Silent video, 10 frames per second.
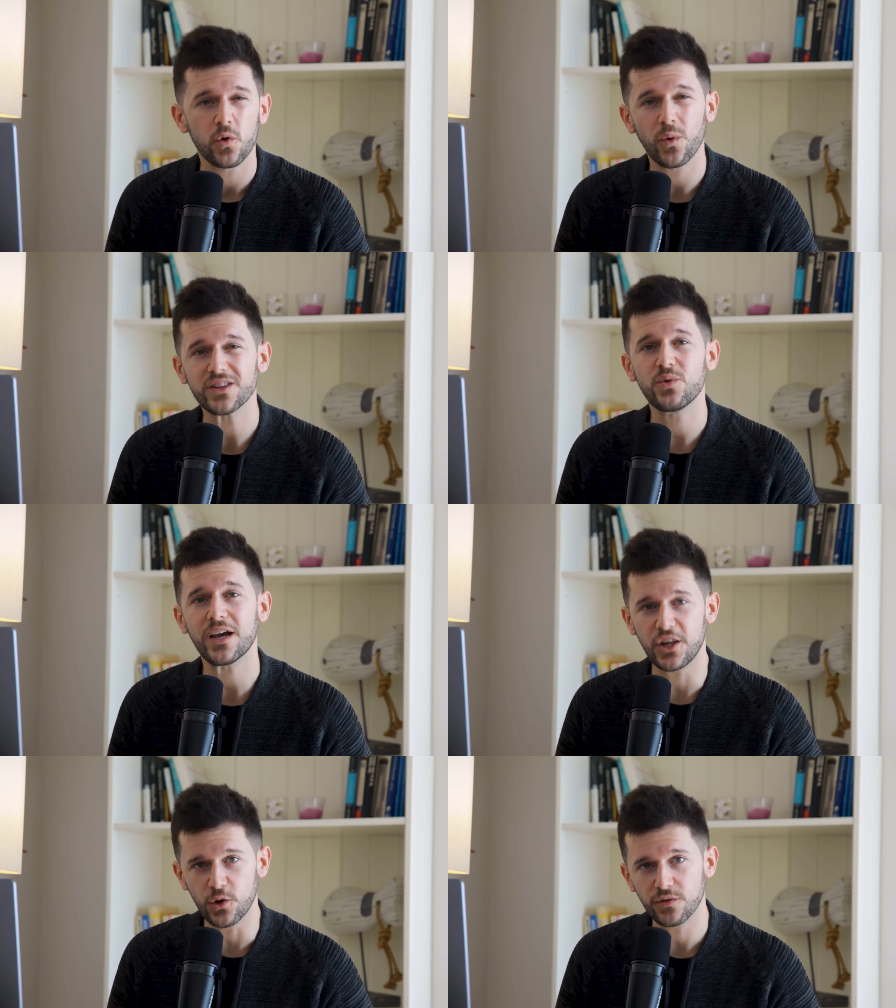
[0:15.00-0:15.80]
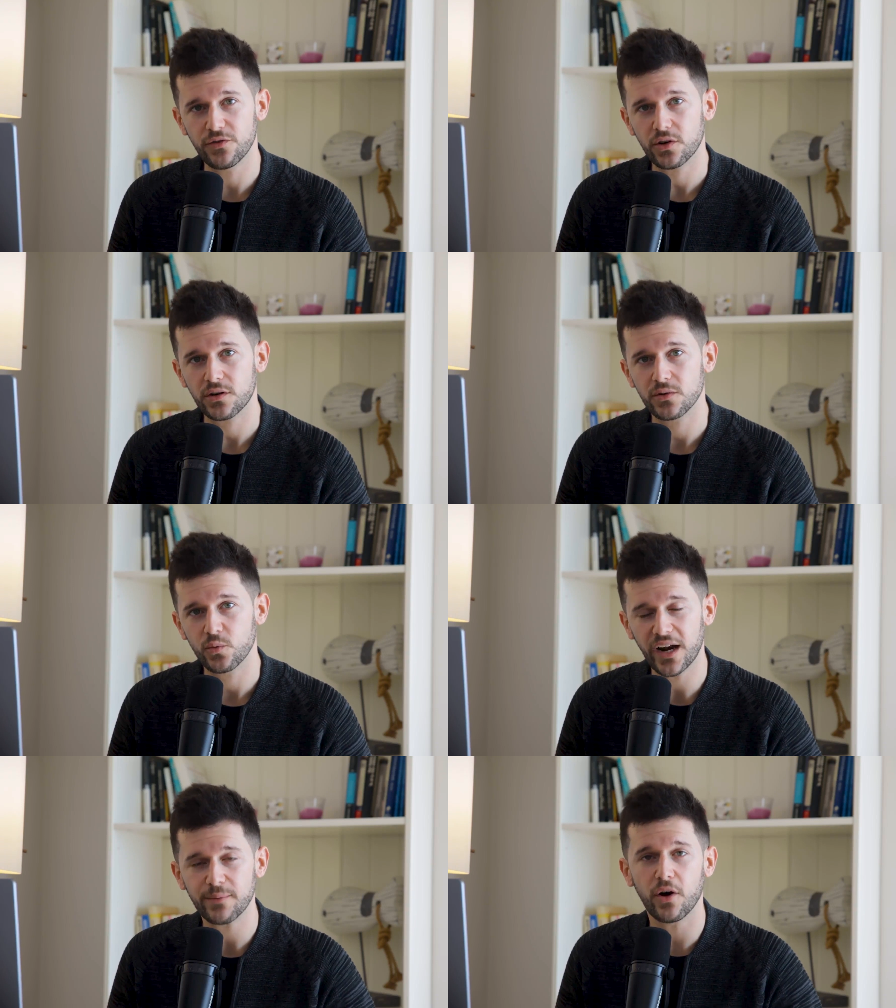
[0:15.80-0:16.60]
What do I look for
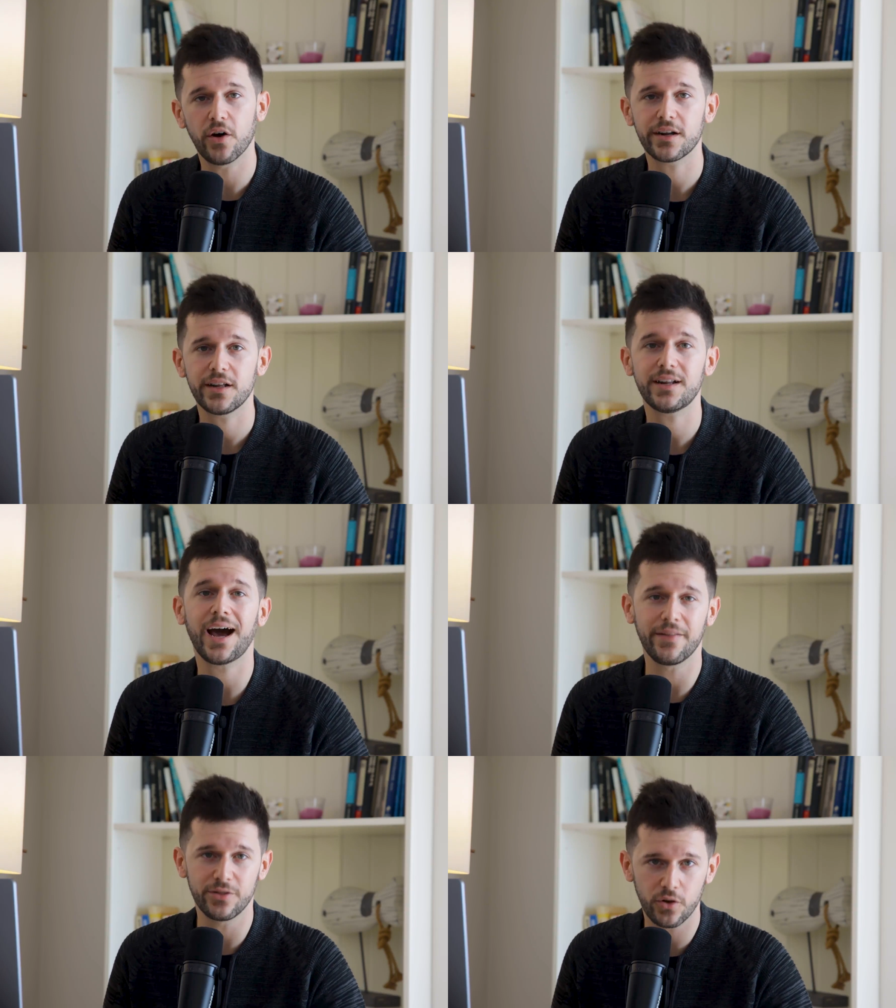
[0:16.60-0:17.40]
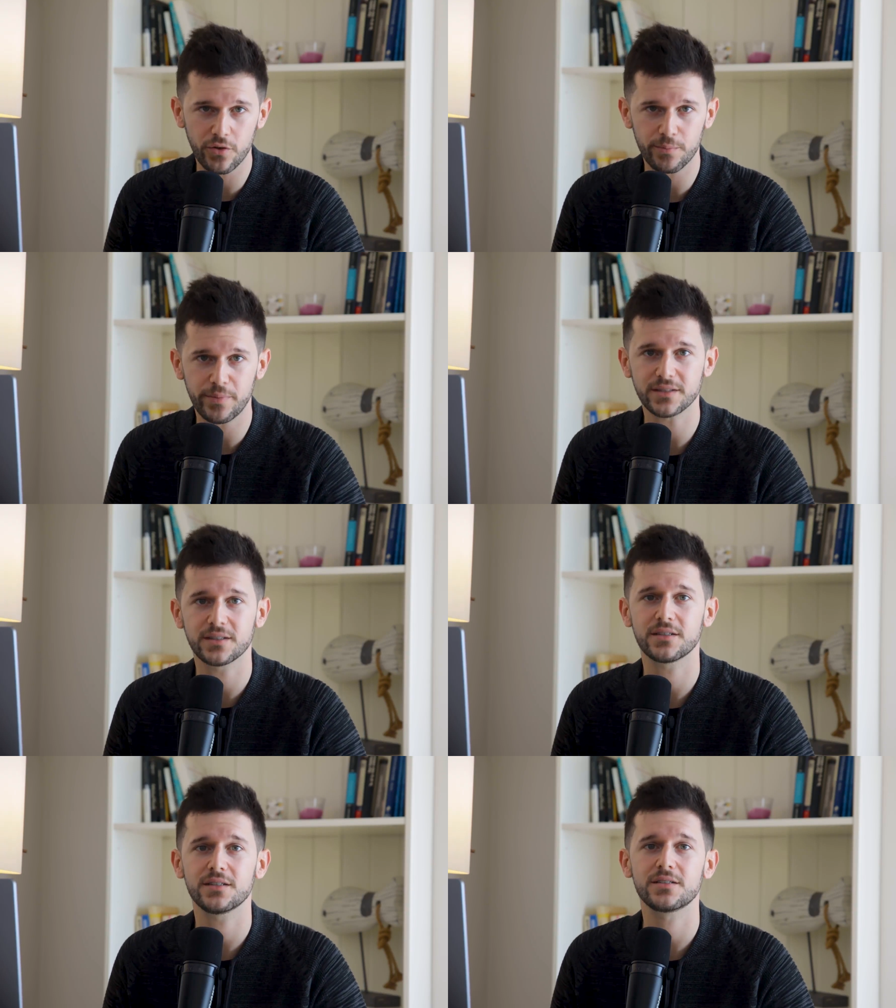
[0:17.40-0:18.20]
when I'm auditing another
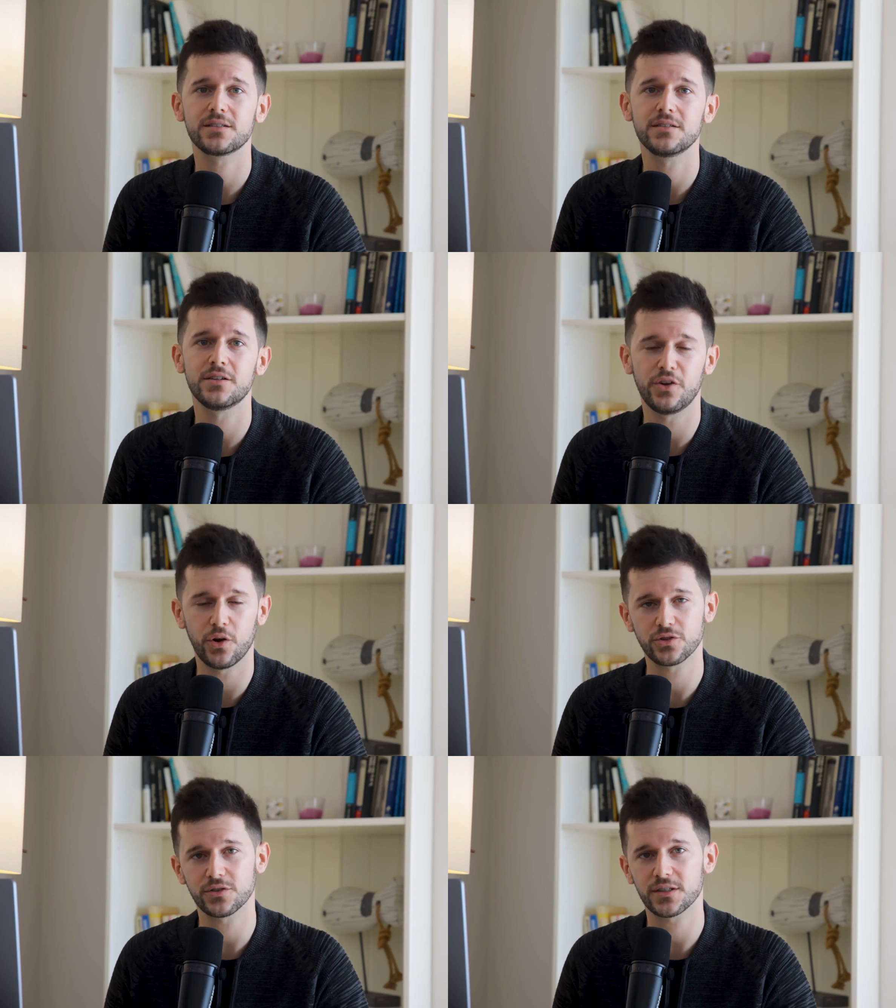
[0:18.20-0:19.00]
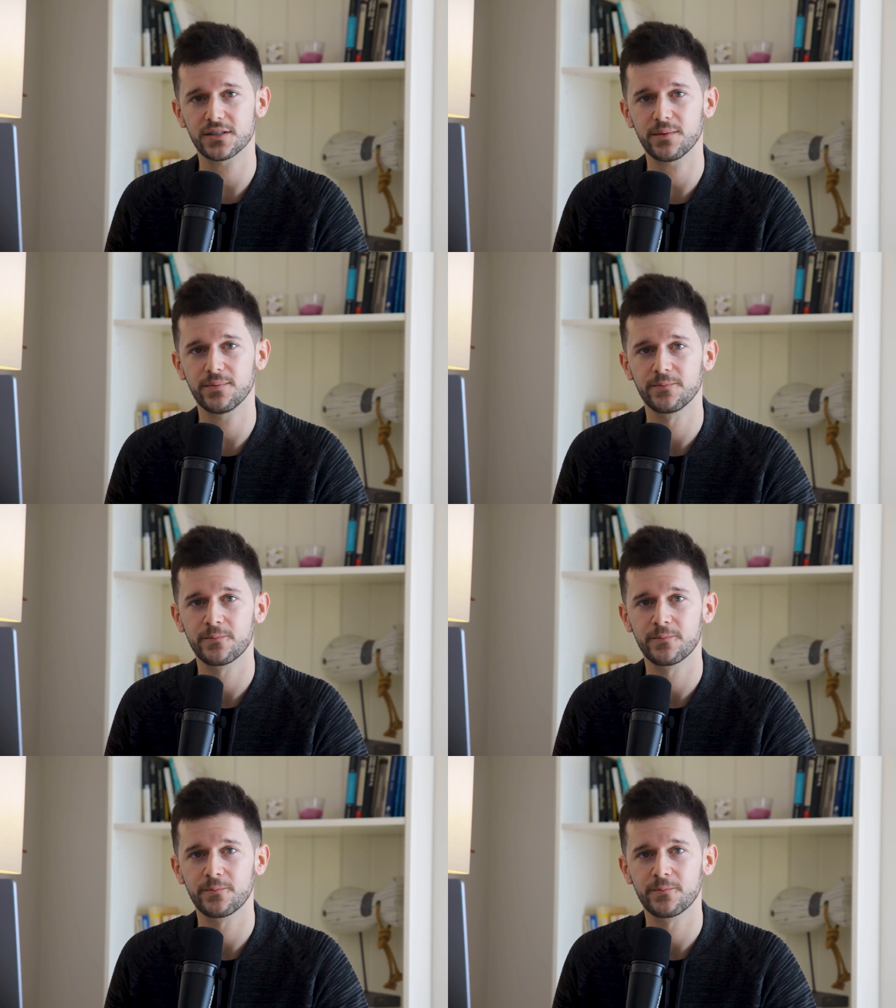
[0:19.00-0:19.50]
business's Notion system?